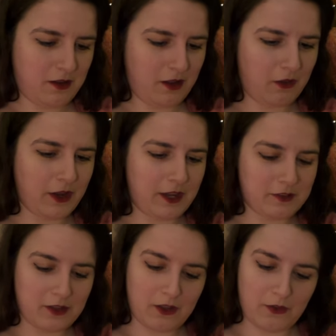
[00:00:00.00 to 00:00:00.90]
Okay,
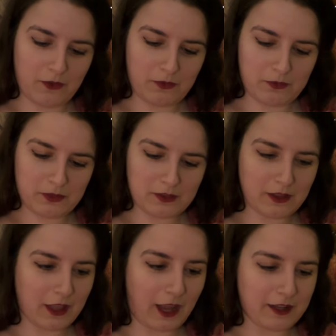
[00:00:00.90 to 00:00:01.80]
so
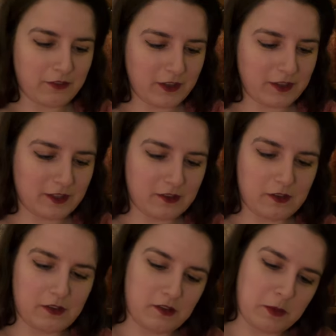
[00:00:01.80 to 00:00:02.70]
I definitely think this
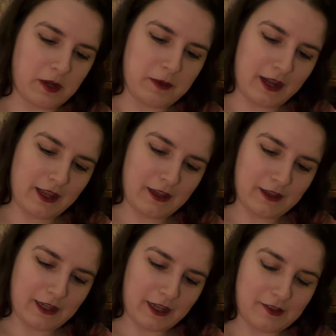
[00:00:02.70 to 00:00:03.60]
is inspired by,
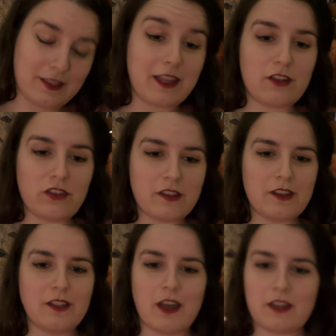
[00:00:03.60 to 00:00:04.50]
yes, Legends
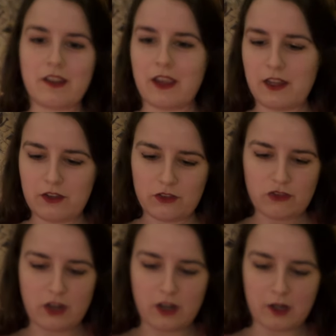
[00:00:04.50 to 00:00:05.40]
and Latte
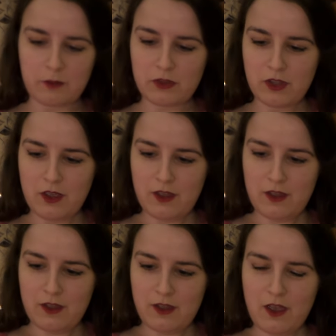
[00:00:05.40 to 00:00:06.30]
charms.
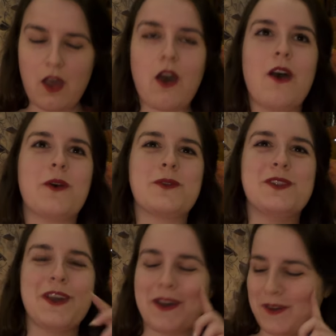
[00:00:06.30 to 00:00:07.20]
Oh
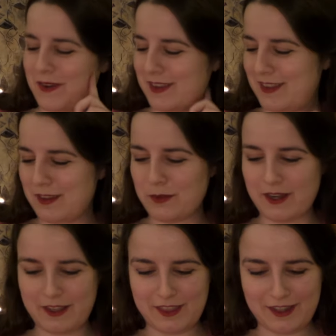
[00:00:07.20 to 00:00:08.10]
no, is this what
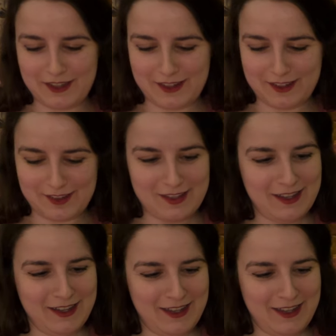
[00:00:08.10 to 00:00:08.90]
I think it is?